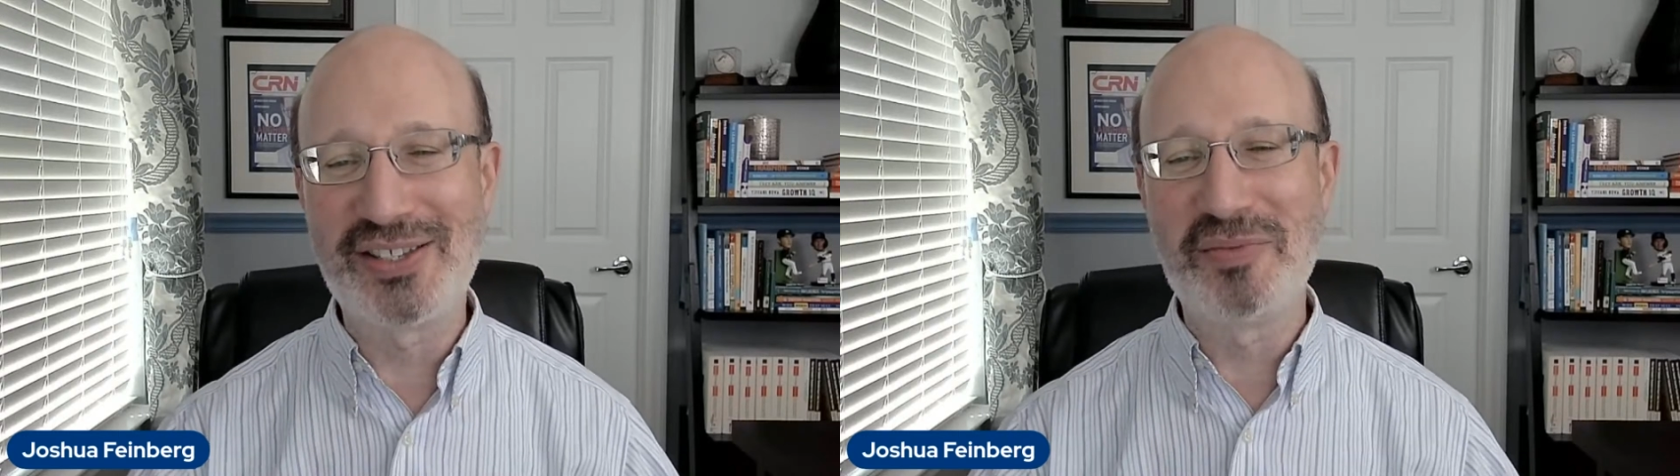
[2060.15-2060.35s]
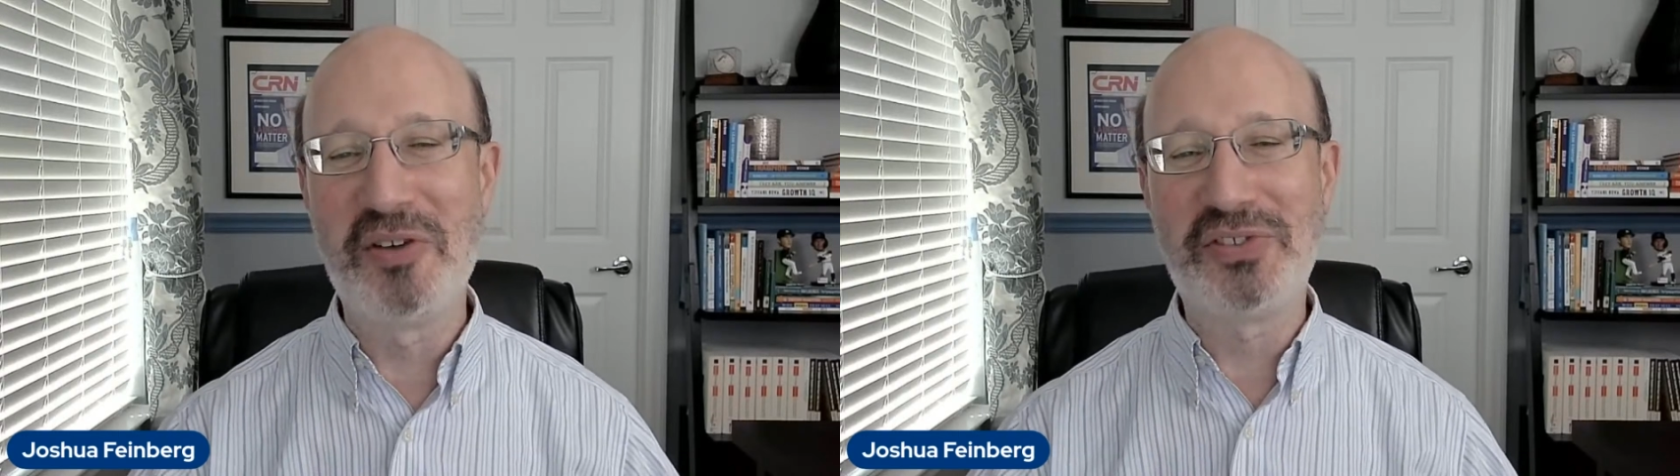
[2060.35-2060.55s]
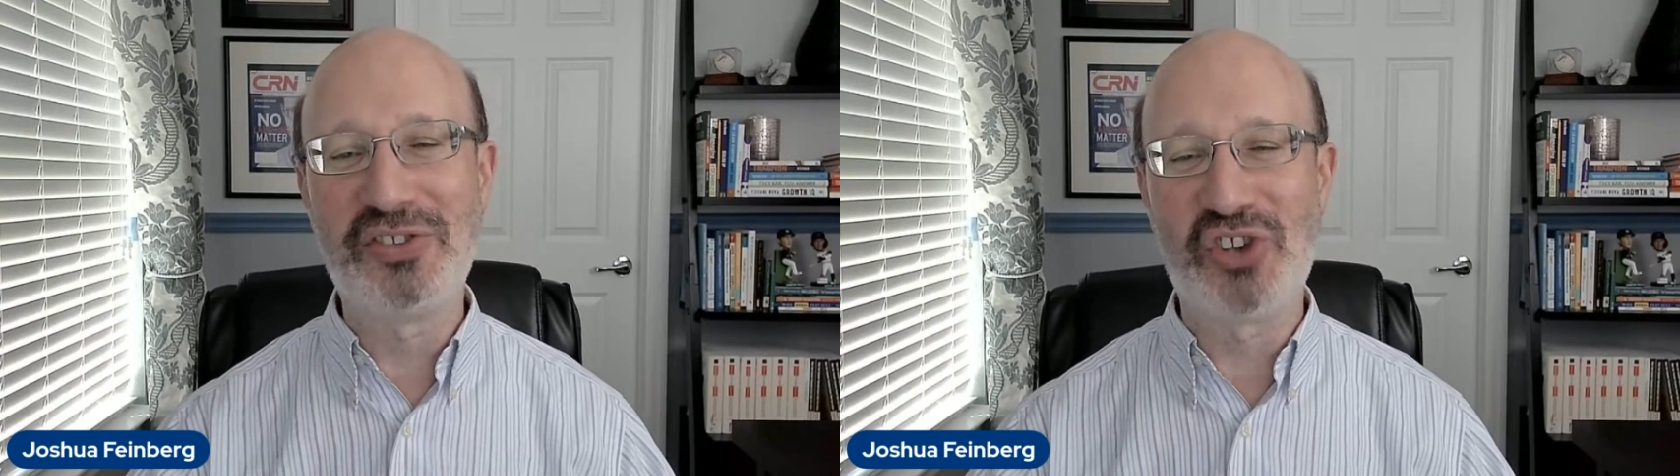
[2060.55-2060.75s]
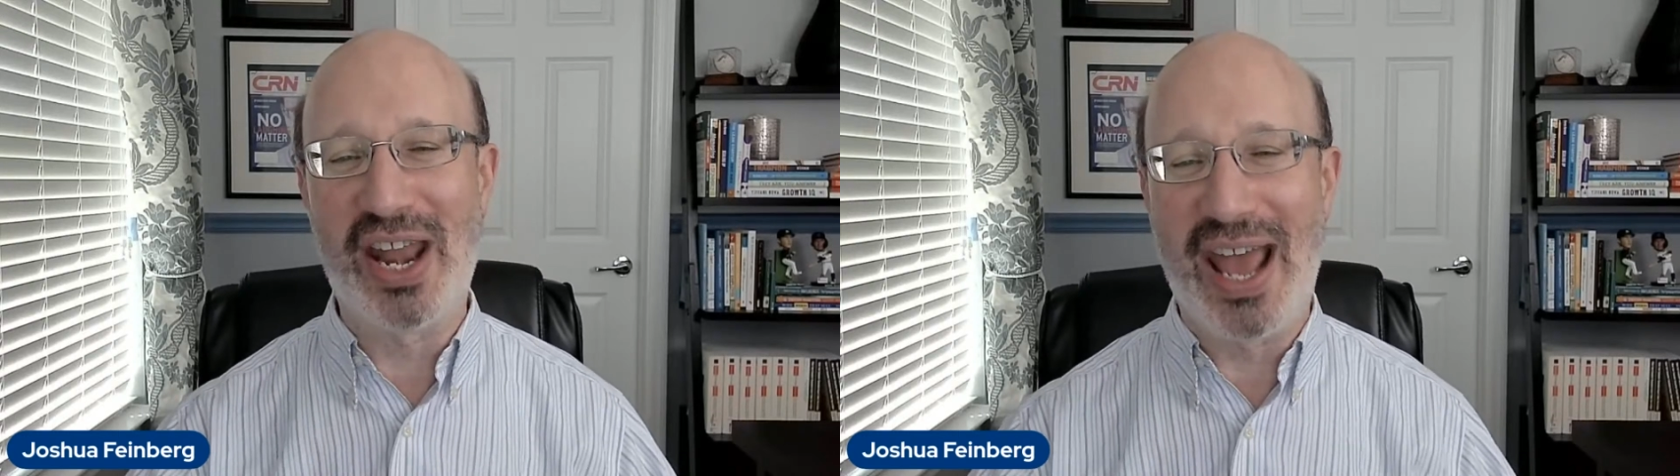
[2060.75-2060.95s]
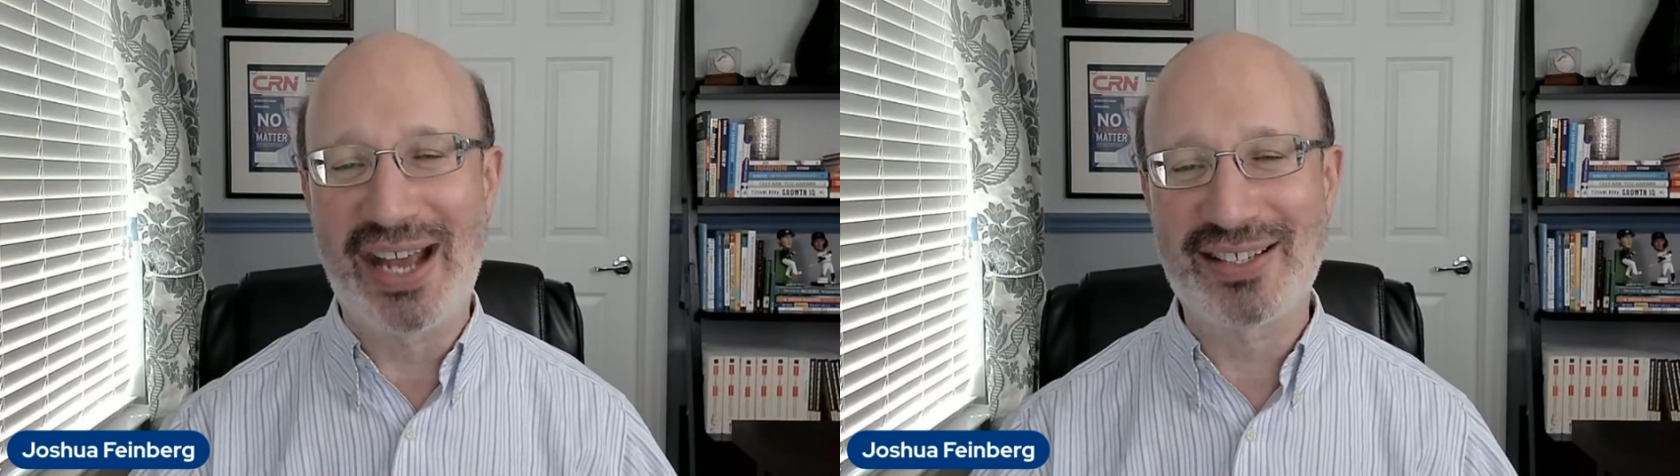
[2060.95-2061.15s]
you move to Gen
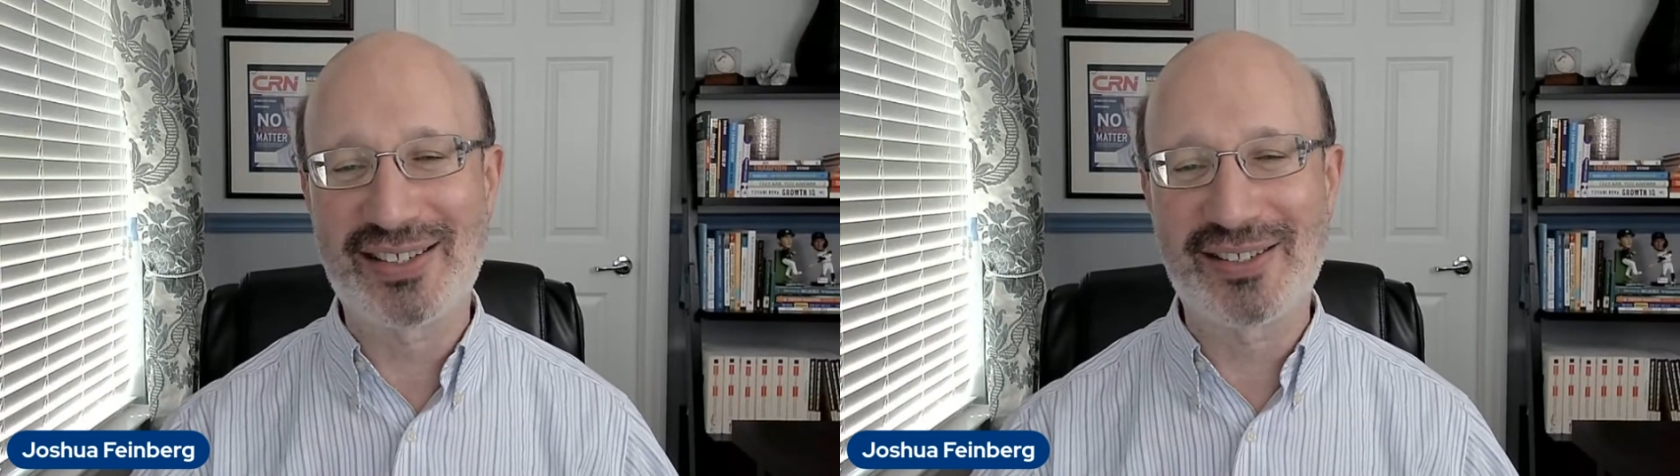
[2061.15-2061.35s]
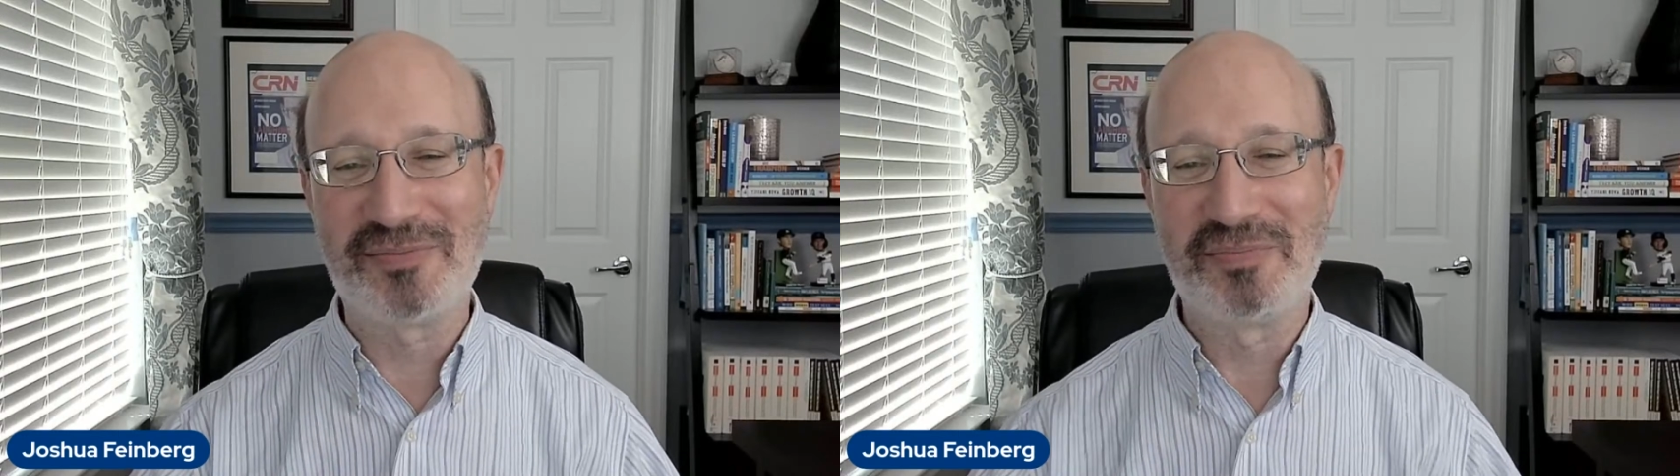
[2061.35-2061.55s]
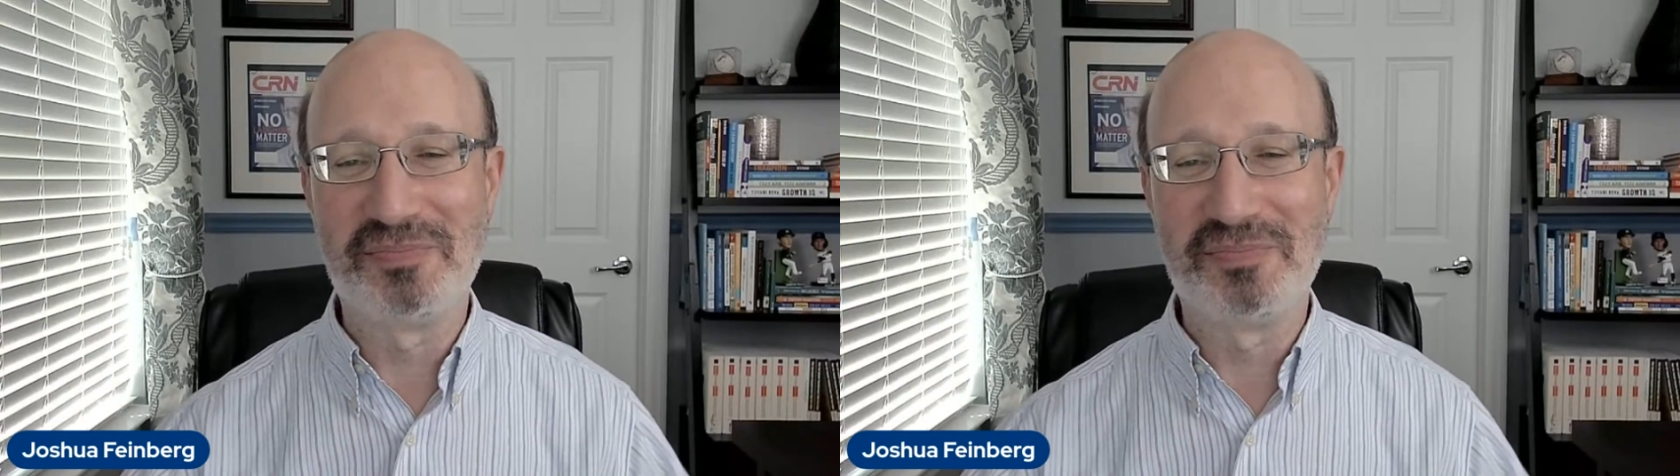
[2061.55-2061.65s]
X,